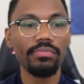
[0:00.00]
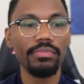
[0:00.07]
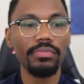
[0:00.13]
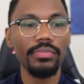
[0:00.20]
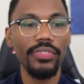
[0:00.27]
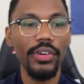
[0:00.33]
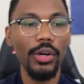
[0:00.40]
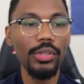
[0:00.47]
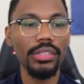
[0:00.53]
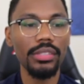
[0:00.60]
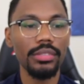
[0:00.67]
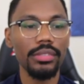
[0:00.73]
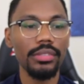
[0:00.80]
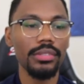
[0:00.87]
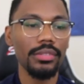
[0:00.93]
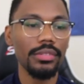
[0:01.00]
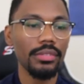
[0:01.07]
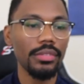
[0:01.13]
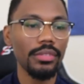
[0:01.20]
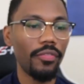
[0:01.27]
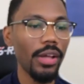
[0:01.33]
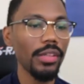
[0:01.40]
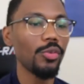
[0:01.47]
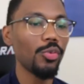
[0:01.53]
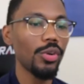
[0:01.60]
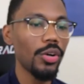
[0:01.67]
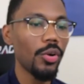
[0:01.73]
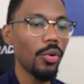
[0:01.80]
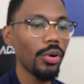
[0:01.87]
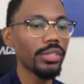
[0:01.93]
Focus. Follow
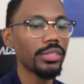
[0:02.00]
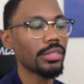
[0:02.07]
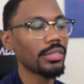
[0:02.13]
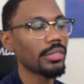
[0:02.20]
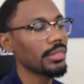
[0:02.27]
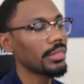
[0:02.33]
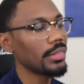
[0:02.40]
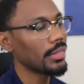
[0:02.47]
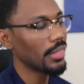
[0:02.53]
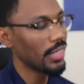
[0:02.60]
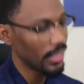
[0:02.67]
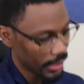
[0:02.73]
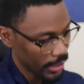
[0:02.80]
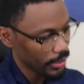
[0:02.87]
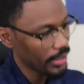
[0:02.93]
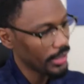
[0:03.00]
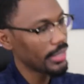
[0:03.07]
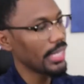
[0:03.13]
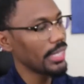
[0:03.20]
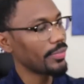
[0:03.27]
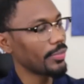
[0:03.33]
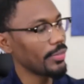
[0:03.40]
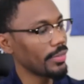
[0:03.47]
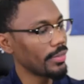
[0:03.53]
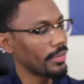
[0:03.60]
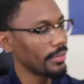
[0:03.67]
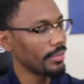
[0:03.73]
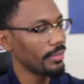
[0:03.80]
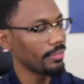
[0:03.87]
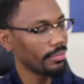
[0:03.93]
one course until successful.
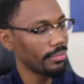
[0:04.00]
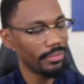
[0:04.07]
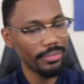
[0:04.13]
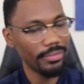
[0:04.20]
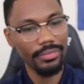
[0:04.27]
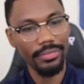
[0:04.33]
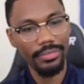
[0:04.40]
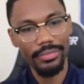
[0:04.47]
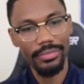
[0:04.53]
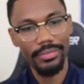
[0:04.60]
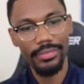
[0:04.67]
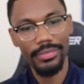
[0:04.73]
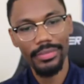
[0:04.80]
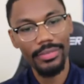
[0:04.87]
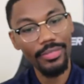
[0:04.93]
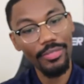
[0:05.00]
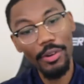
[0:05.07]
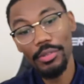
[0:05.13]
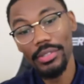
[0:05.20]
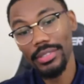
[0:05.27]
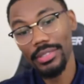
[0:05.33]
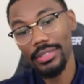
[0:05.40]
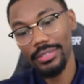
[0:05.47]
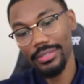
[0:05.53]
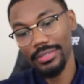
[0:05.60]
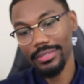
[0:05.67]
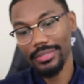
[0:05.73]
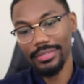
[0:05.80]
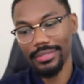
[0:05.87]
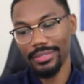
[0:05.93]
Focus.
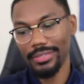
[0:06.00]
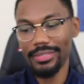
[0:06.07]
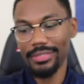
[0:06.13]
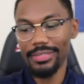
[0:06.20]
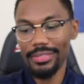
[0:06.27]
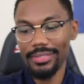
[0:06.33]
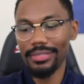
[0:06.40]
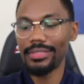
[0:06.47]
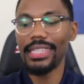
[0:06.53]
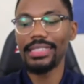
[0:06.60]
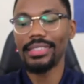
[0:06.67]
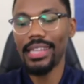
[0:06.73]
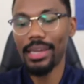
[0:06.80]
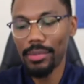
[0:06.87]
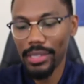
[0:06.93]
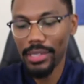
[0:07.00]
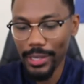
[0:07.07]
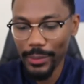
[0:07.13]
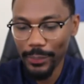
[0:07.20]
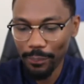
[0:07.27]
That's the name of the game.